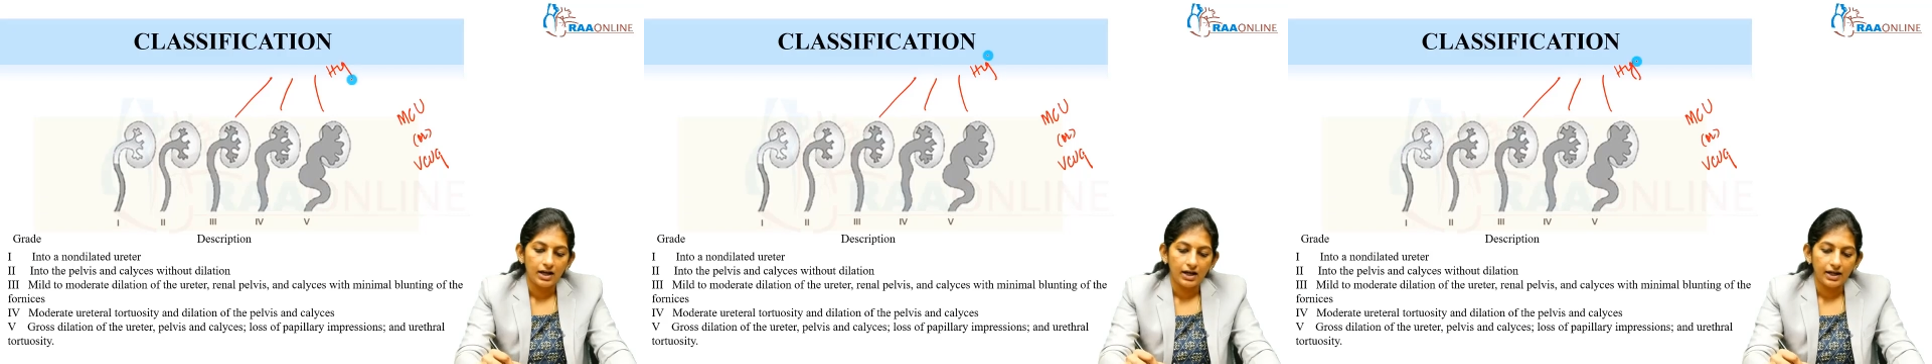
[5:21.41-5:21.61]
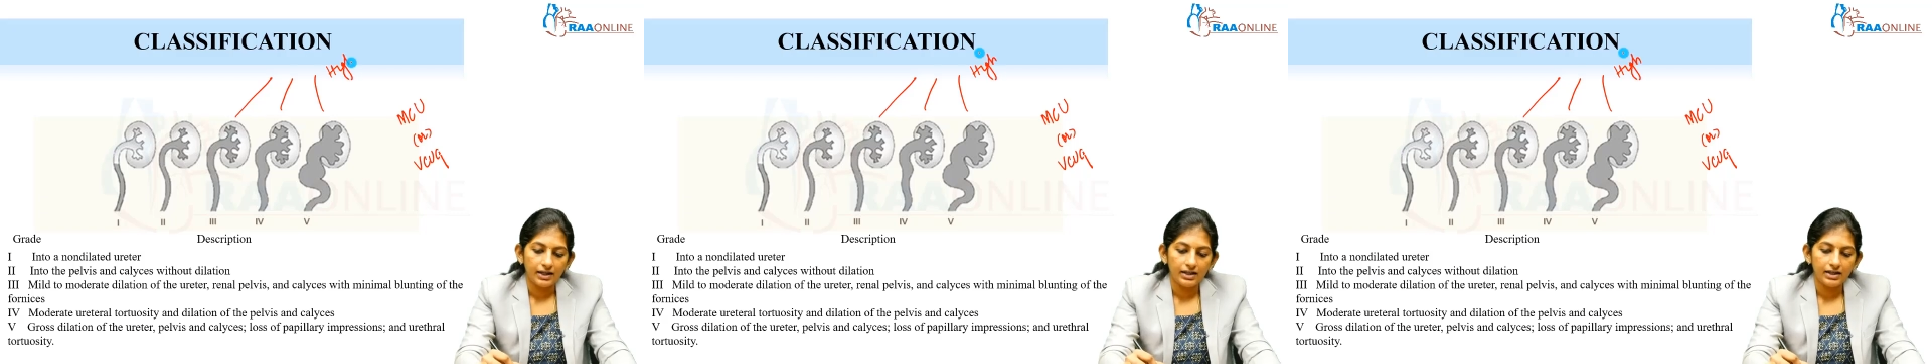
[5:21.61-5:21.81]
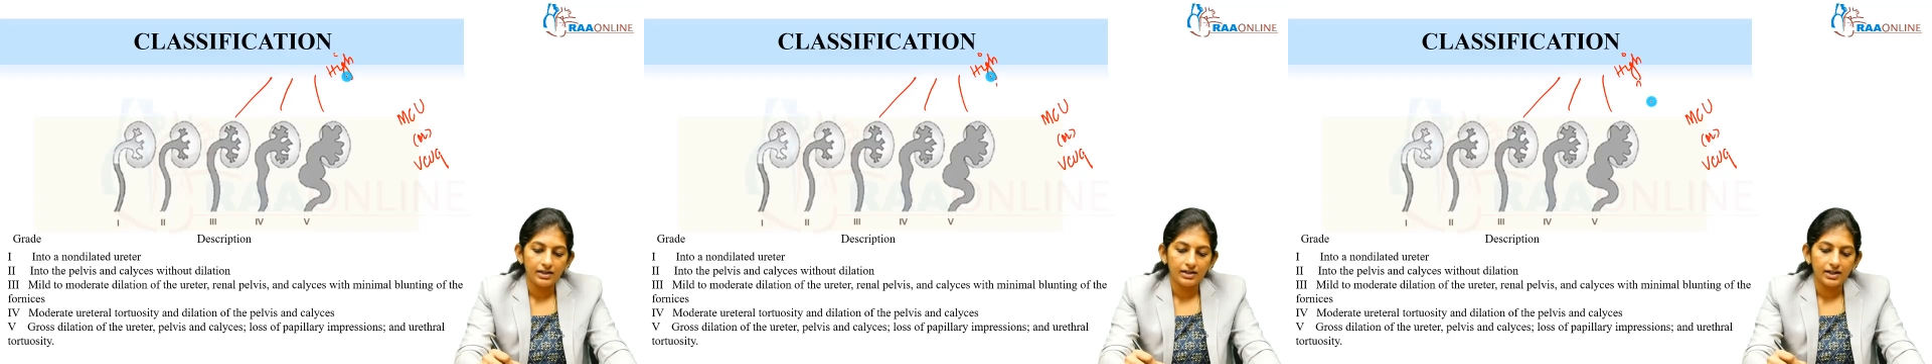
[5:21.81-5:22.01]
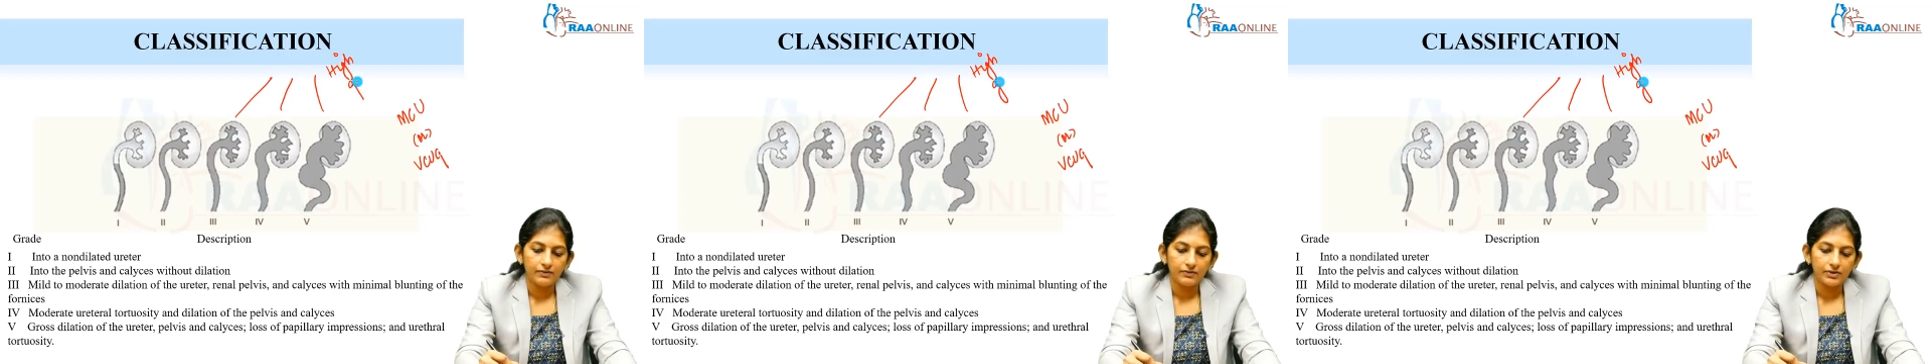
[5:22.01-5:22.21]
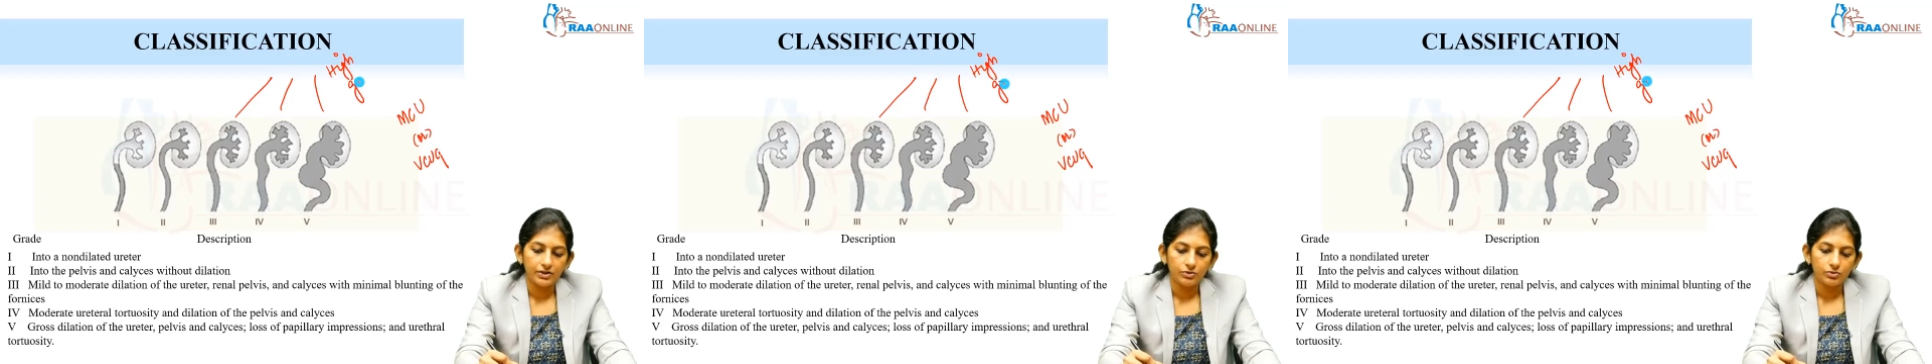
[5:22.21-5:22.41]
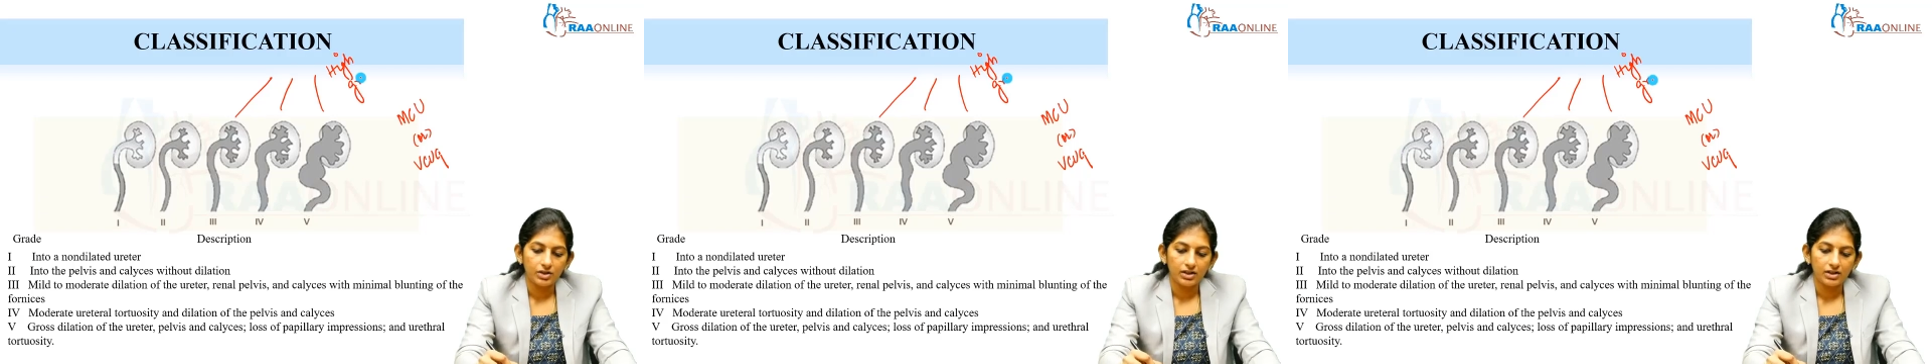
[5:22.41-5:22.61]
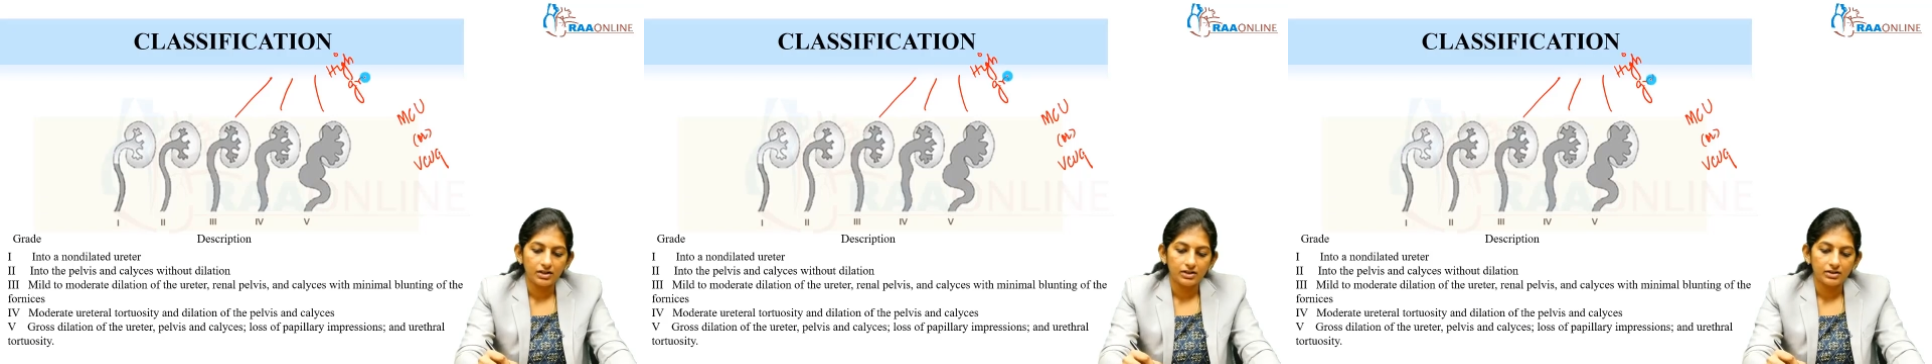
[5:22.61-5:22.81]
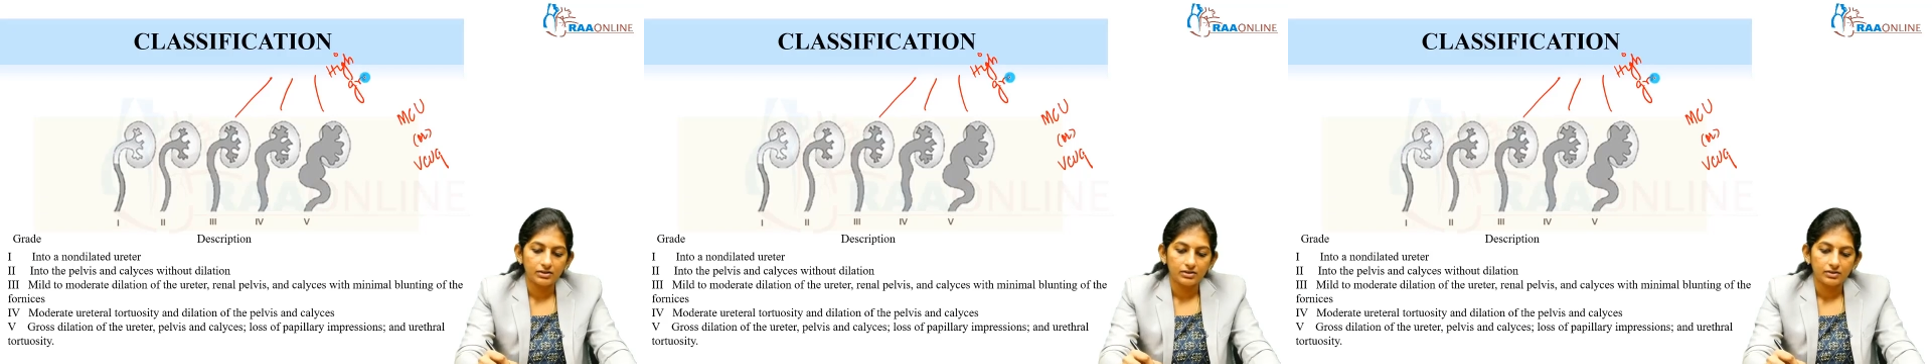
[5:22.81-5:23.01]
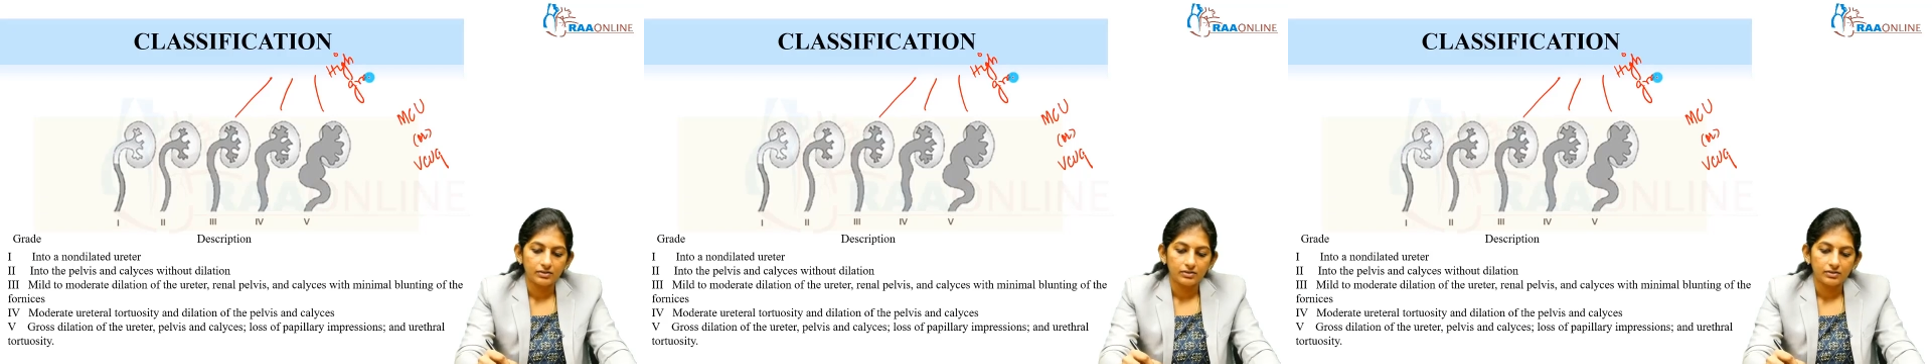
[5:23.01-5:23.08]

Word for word: High grade V U R